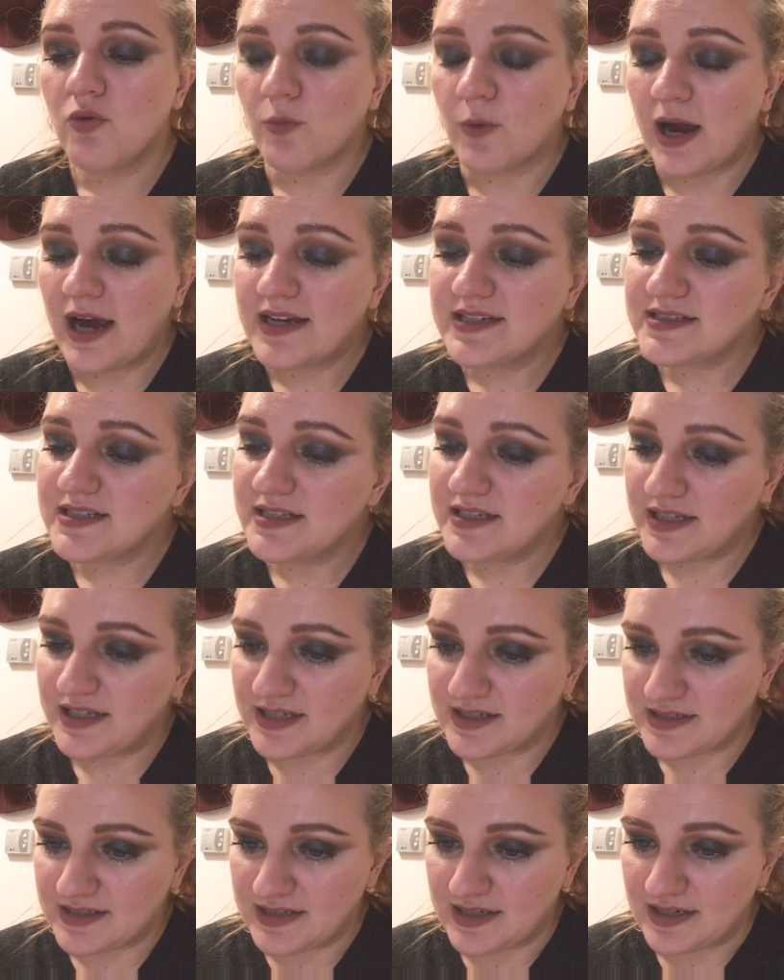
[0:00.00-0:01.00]
Rise in
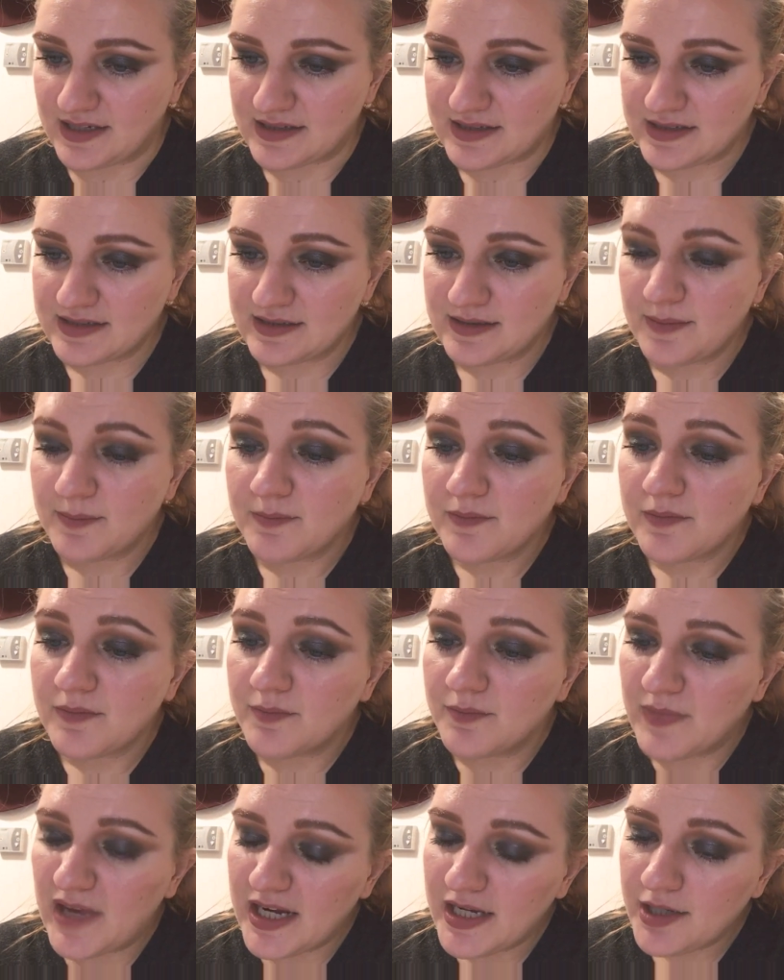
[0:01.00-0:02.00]
incidence.
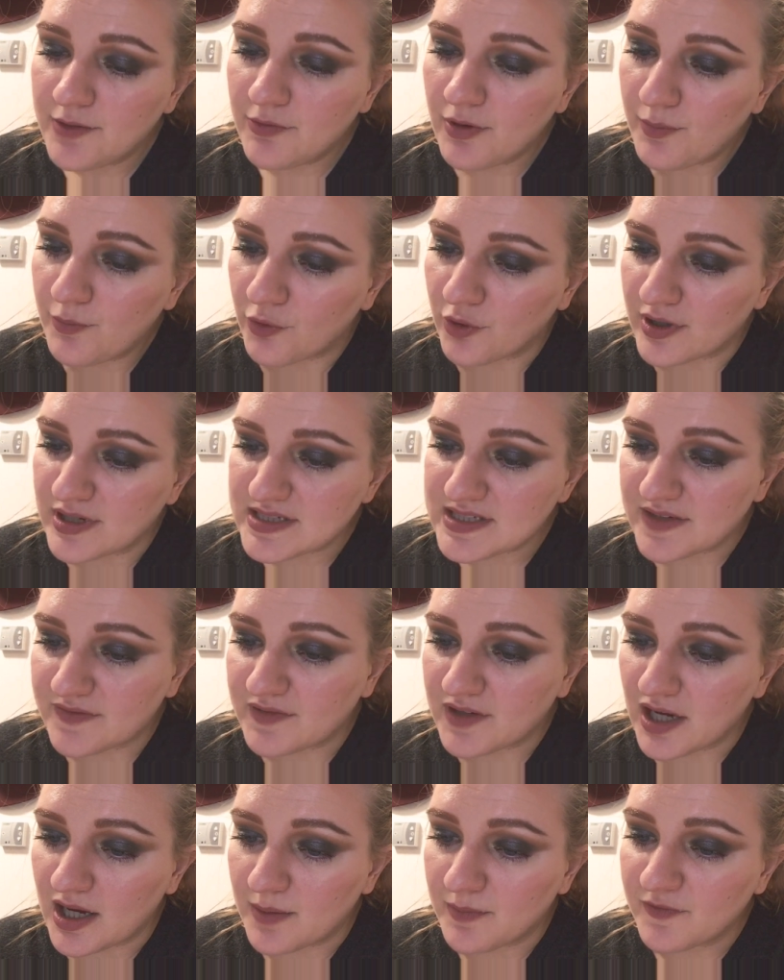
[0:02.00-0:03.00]
Many reports
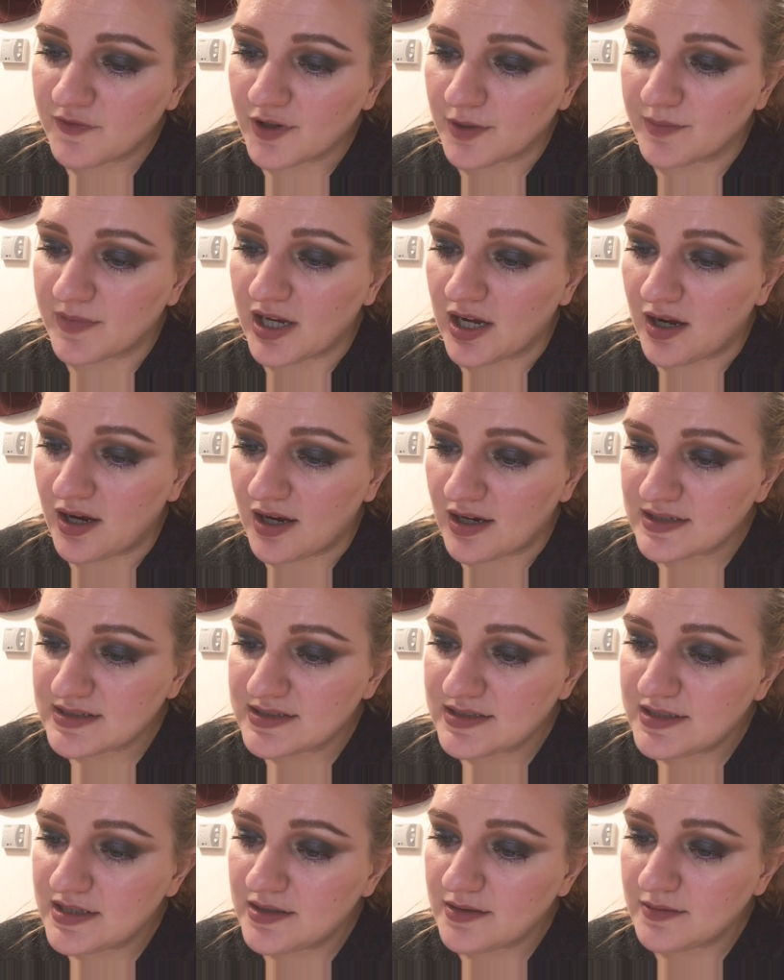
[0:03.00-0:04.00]
have come from the
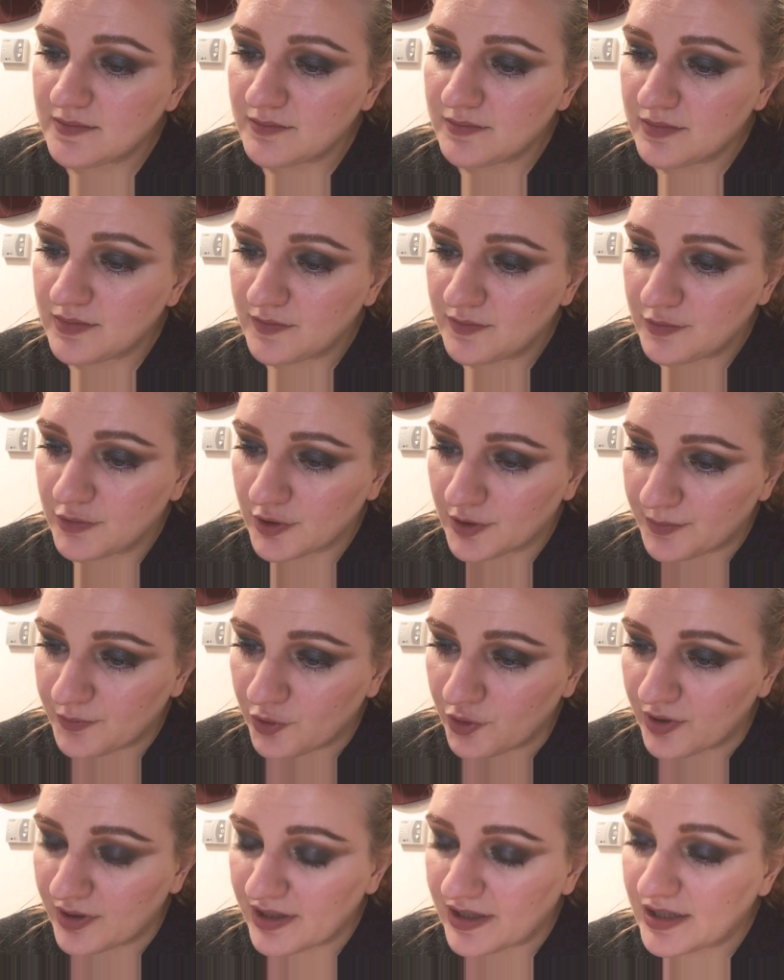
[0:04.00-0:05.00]
Occident
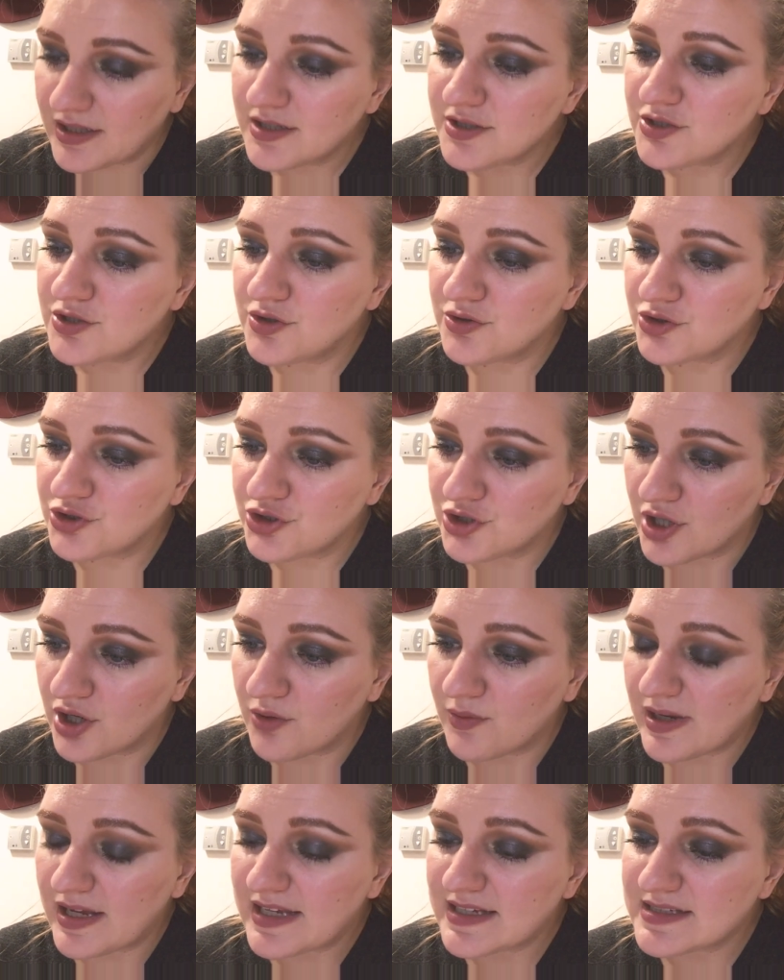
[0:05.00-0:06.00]
purporting to
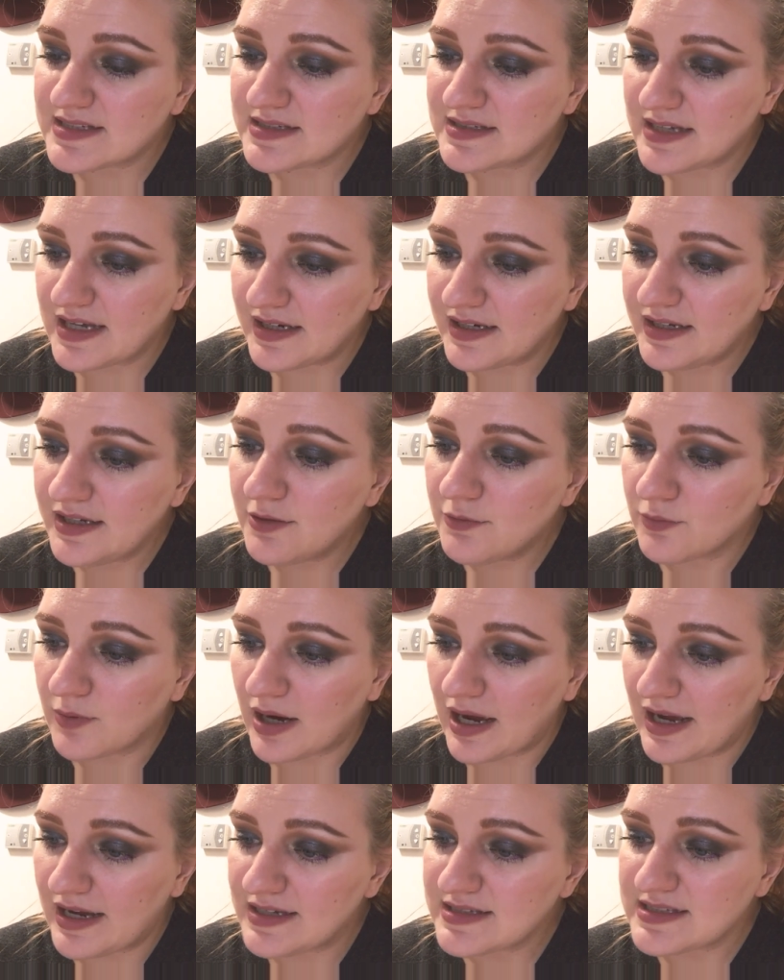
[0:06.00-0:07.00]
show a steady
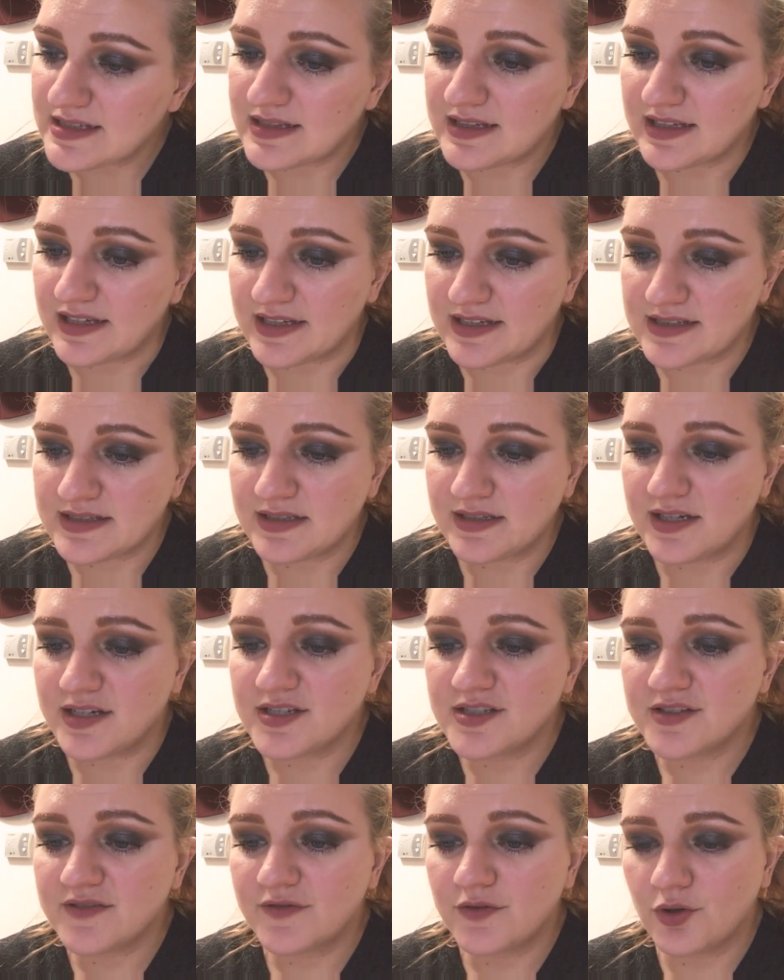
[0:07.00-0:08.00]
rise in the
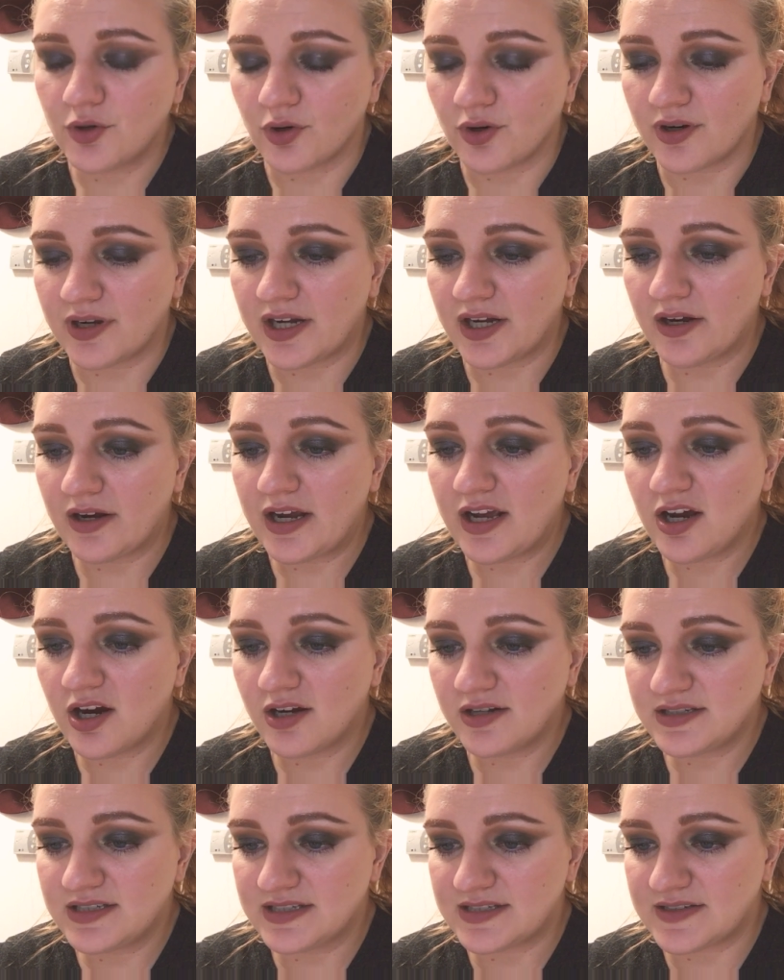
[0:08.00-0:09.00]
incidence of coronary
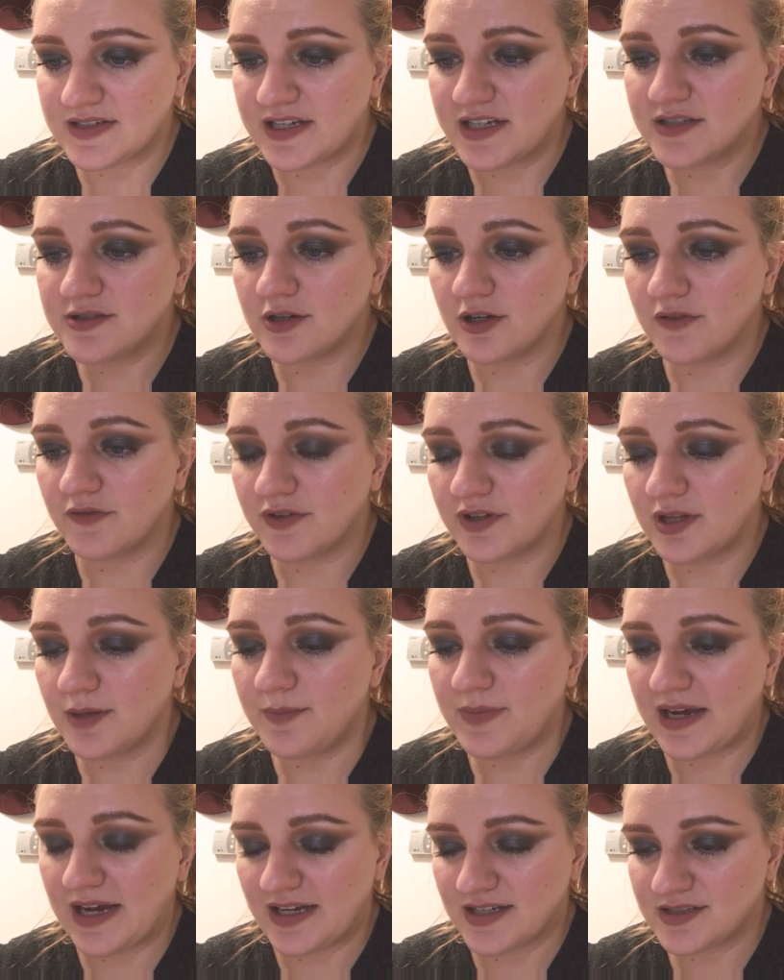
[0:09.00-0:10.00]
heart disease over the
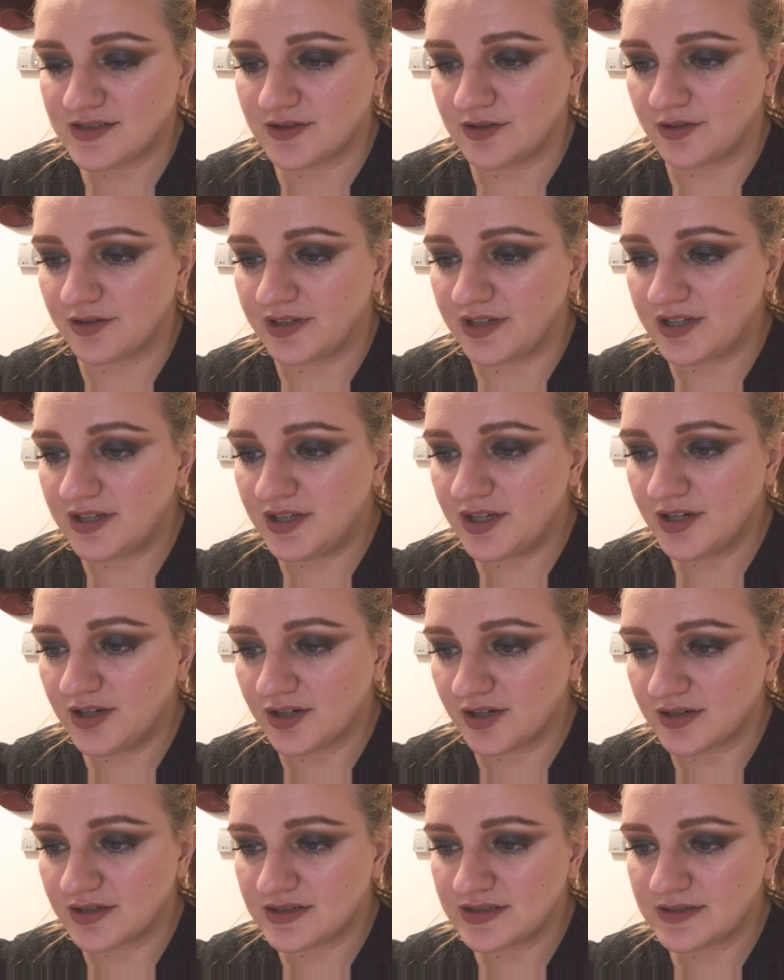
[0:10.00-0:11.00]
past 30
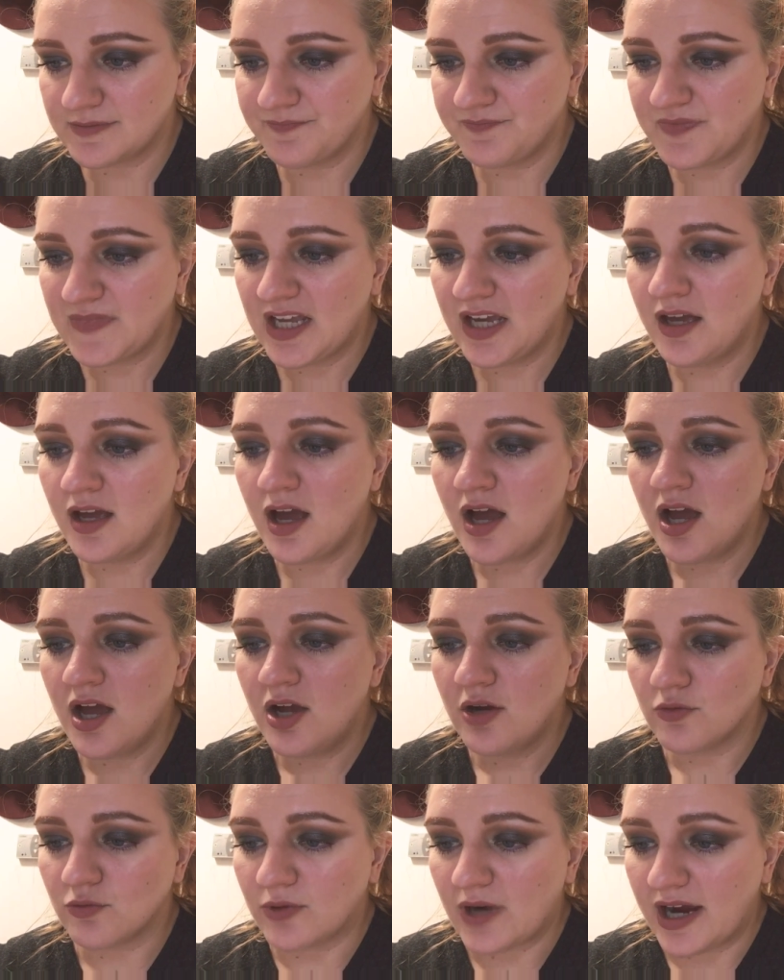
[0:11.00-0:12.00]
years.
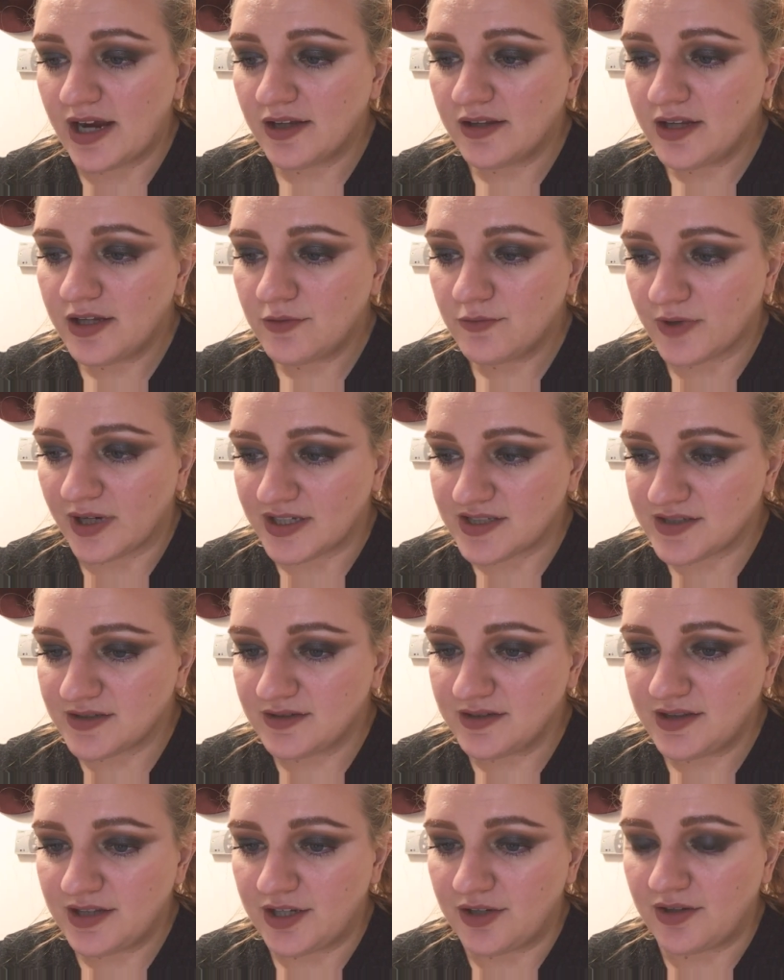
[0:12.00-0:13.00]
Ryle and
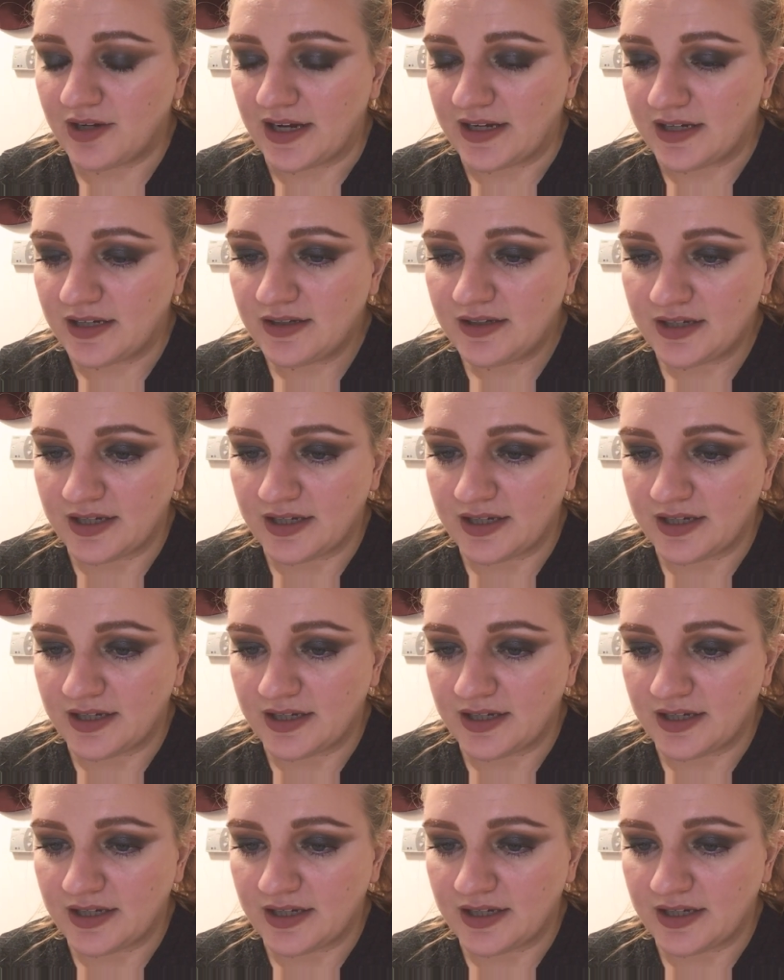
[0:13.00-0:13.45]
Russell in the United